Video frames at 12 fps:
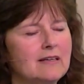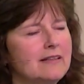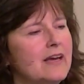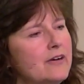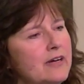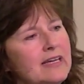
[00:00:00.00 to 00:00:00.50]

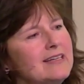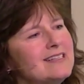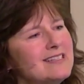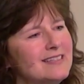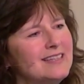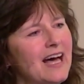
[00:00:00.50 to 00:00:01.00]
there
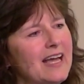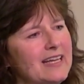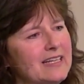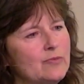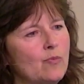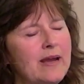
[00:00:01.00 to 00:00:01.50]
is
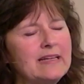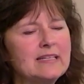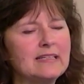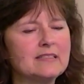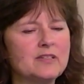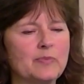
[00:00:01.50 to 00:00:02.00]
light
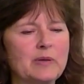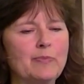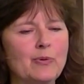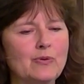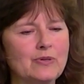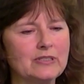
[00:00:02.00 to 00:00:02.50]
waiting to be
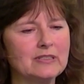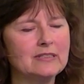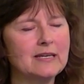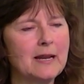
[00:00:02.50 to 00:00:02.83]
born.